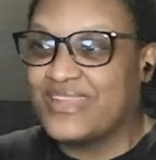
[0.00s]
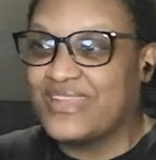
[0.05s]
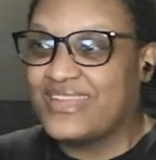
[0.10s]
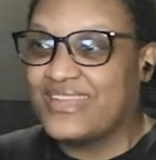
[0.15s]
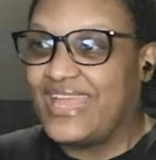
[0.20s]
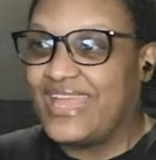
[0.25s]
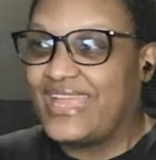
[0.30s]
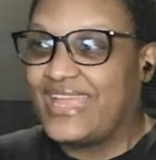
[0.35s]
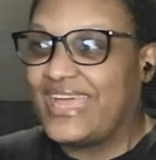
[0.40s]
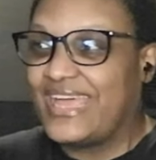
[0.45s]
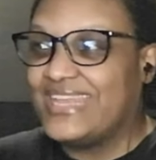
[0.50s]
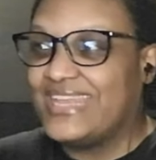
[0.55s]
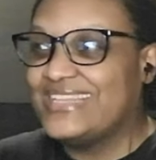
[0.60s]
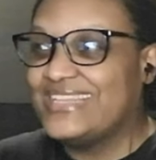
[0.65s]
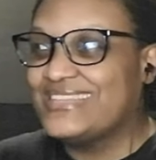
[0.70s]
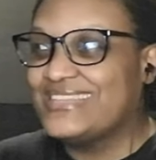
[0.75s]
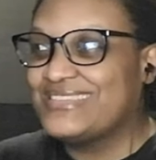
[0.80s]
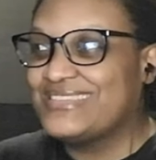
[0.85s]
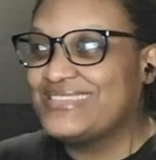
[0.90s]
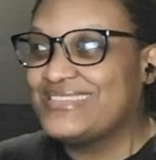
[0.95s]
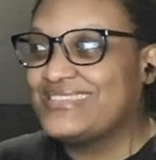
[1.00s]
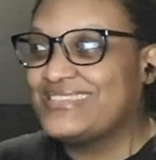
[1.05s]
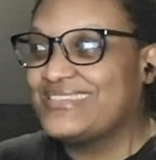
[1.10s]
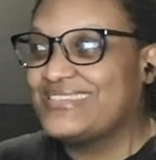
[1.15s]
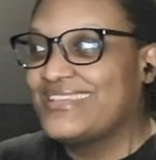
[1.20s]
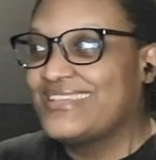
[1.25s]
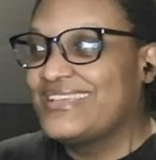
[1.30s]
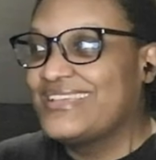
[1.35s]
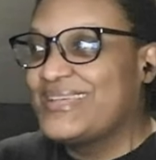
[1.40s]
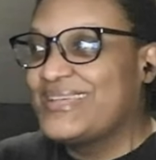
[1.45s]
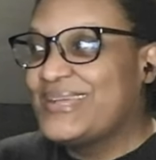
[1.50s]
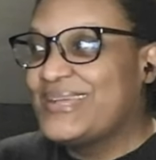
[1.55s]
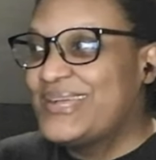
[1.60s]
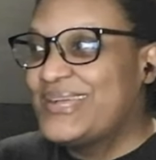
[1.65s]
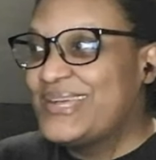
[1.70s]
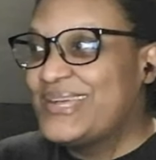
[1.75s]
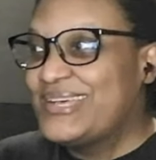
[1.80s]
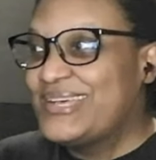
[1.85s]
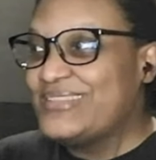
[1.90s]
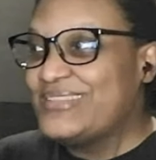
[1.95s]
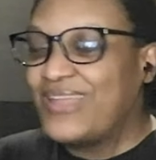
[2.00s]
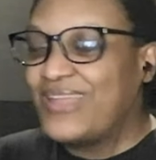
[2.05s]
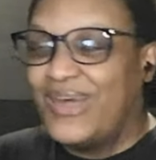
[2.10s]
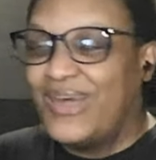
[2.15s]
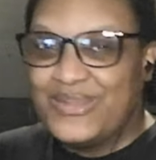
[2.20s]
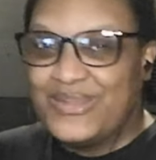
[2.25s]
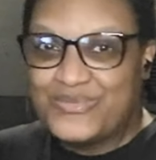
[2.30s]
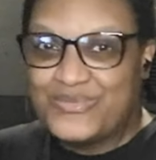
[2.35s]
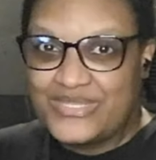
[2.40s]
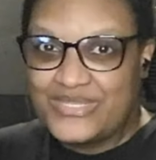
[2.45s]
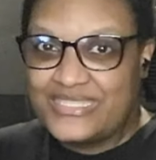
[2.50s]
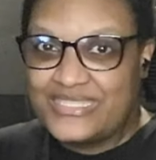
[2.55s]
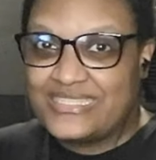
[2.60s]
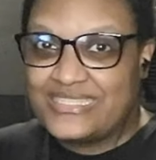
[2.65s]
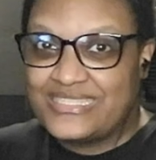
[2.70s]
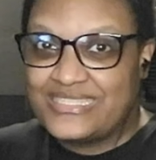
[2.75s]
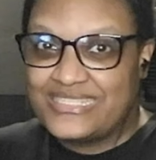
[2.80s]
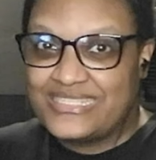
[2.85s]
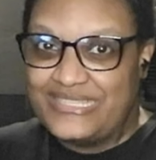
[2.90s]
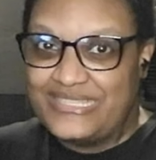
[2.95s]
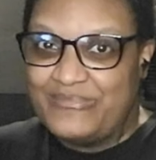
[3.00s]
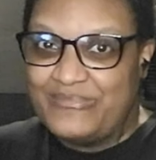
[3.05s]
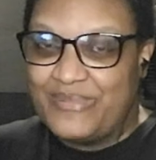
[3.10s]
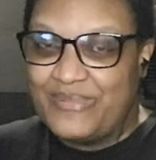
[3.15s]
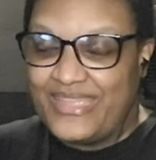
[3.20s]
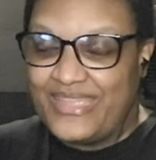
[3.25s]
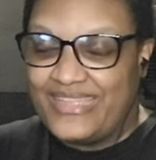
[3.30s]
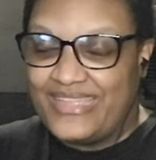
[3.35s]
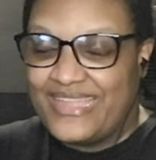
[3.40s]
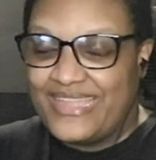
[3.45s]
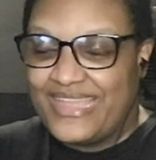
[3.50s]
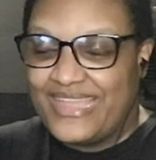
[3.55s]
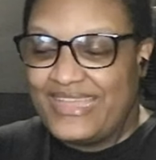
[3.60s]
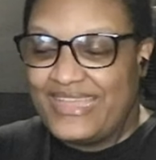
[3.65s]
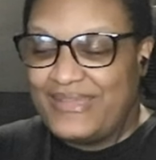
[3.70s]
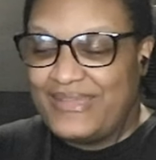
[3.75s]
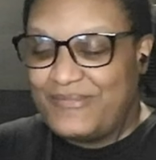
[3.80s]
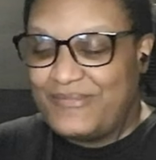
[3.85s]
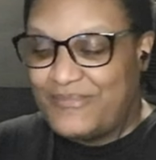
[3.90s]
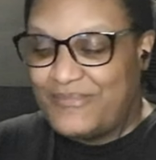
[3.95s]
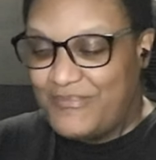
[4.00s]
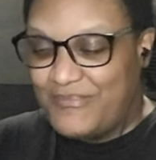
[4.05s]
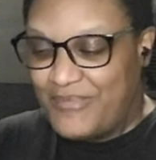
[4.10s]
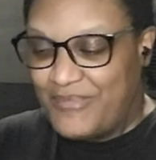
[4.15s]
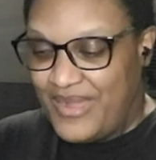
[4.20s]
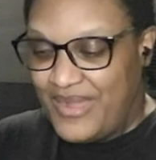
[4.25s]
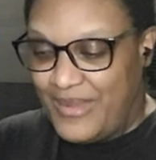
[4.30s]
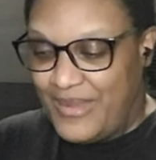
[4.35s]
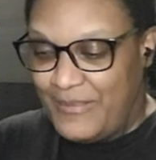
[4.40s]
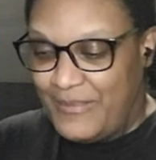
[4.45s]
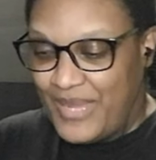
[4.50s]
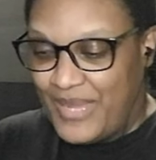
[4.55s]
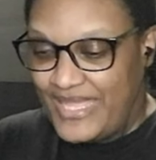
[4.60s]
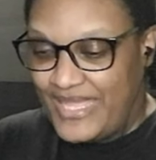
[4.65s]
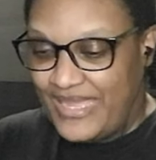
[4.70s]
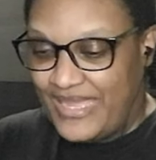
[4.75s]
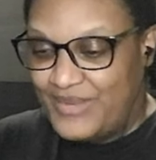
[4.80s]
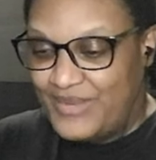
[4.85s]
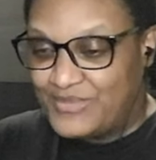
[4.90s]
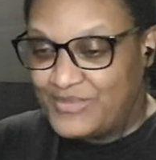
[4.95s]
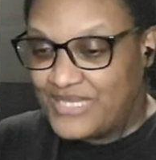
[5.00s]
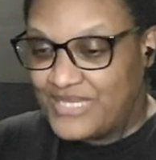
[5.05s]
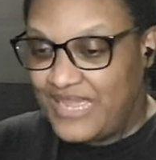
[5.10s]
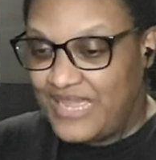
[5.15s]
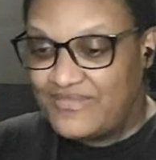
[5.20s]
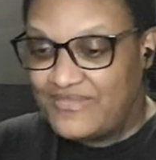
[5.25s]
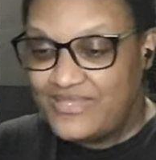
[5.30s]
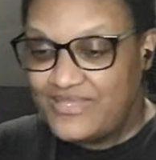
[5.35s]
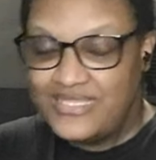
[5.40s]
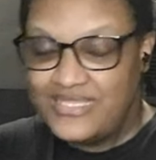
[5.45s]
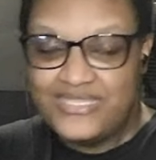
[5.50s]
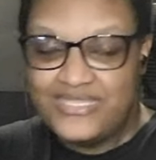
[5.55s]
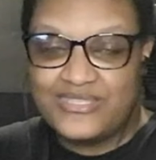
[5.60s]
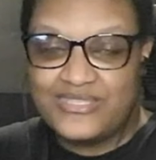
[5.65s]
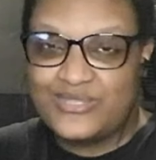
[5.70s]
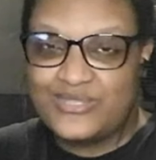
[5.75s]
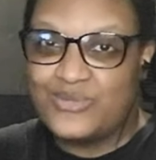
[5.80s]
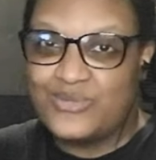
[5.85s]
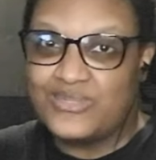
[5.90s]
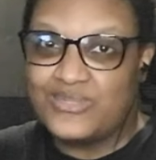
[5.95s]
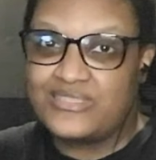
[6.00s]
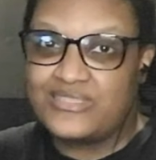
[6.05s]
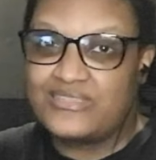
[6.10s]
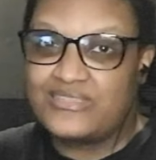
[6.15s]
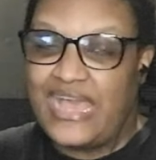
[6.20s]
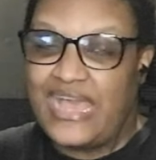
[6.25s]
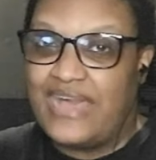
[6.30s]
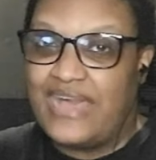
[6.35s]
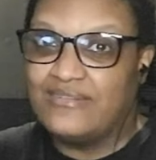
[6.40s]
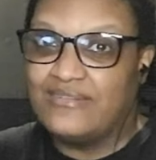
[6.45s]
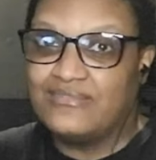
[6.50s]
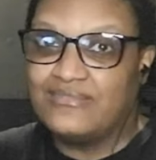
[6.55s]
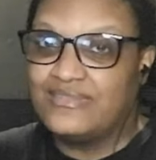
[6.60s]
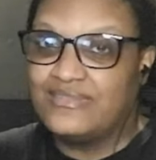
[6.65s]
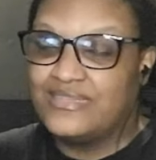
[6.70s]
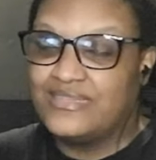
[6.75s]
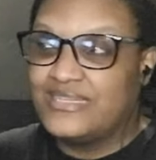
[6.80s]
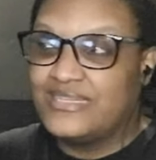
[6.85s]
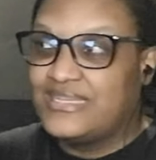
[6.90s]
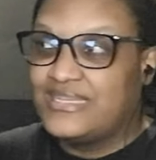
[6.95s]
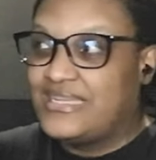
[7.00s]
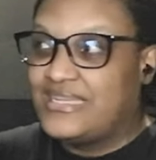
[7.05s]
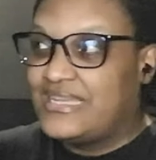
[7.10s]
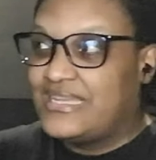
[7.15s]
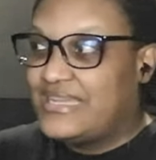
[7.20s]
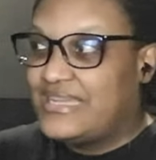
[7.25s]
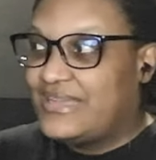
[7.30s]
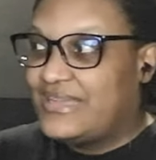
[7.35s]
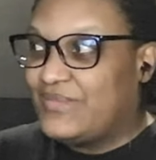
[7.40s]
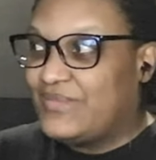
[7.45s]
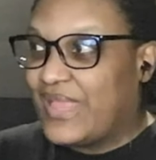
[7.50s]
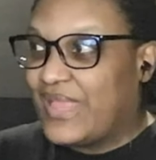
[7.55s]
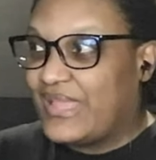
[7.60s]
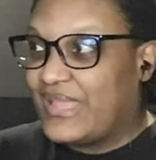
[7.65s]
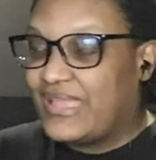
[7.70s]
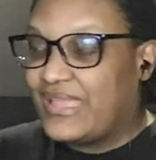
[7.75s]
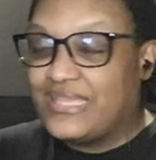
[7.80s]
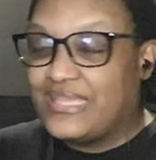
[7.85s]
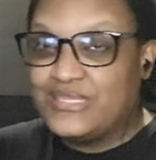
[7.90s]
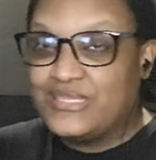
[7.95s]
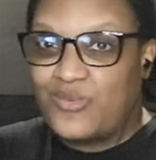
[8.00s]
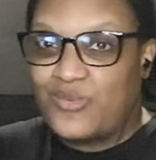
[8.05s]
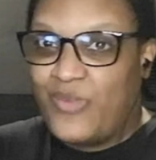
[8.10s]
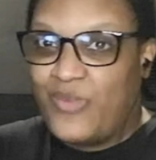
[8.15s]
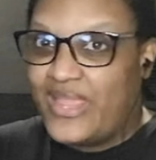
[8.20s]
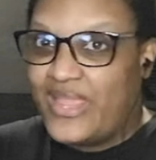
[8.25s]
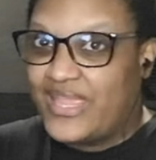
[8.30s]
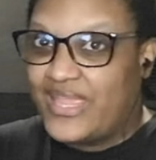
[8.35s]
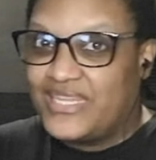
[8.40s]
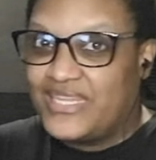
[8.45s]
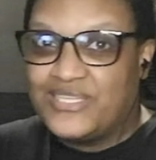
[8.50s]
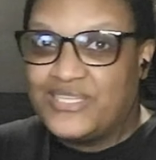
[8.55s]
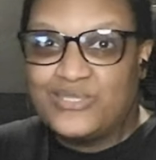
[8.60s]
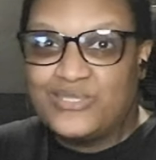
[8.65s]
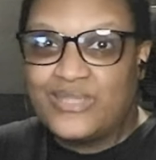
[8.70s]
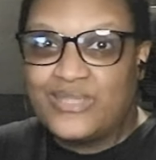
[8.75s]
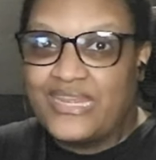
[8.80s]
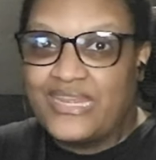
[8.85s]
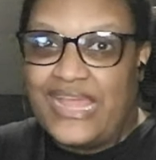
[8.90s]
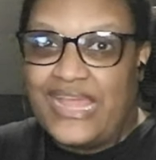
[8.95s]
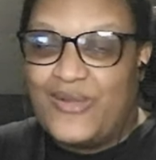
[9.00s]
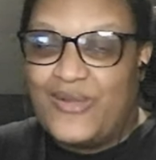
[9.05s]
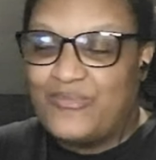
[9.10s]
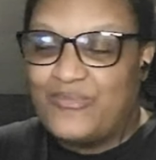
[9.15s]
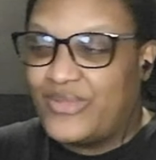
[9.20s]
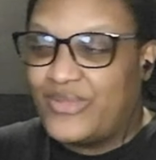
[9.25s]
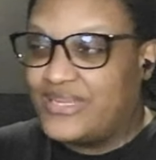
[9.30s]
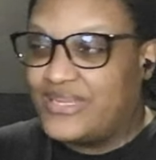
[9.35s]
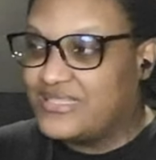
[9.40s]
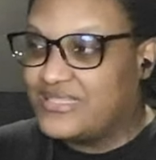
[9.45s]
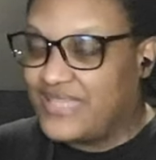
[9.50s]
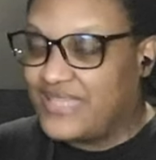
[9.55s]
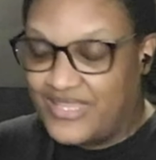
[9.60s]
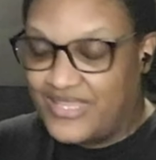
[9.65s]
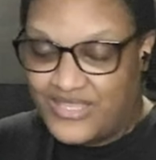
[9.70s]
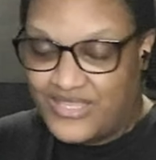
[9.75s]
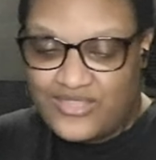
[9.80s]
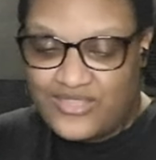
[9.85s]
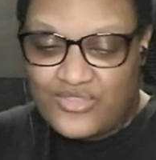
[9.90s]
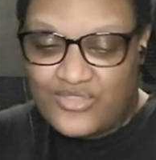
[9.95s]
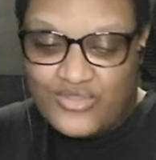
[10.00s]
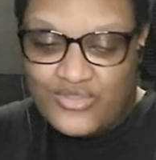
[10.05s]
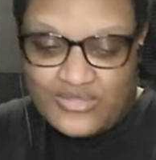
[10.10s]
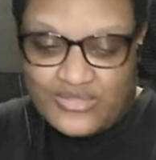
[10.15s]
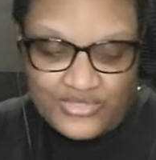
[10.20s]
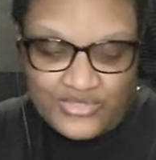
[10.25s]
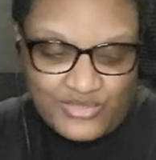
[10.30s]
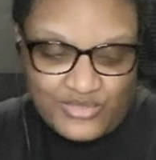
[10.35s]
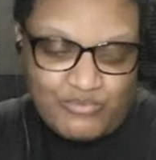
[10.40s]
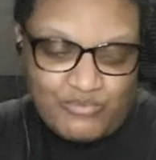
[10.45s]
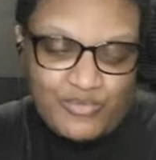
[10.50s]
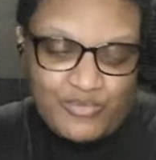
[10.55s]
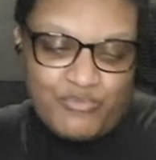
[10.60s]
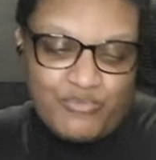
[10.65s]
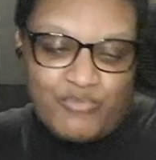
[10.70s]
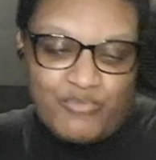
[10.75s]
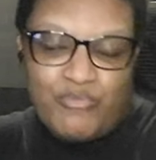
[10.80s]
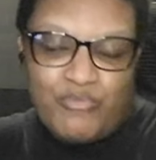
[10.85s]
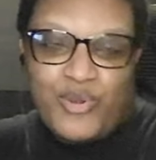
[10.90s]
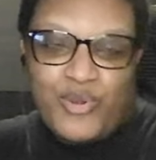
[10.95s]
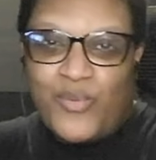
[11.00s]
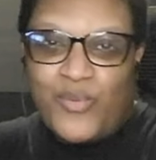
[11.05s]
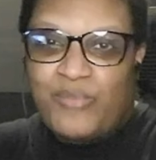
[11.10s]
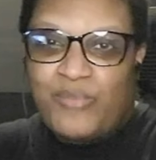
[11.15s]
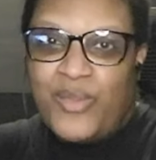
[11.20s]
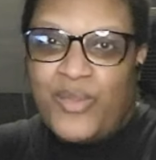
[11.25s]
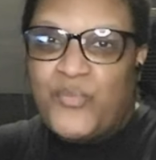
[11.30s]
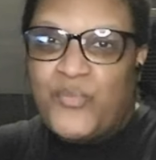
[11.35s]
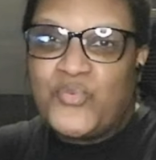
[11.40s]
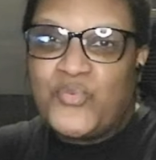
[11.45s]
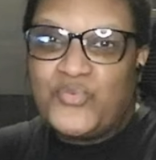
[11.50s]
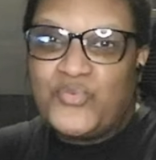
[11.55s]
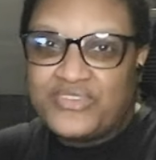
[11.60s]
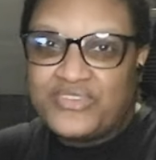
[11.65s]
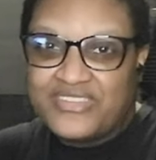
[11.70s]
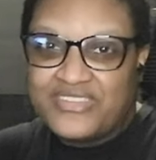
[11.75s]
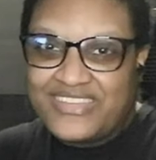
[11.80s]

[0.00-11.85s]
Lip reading: Like, at least Tharn was sleeping, but Paya was having these thoughts out. Like, he's awake and he's looking at homeboy, and he's like, just blow on my wound.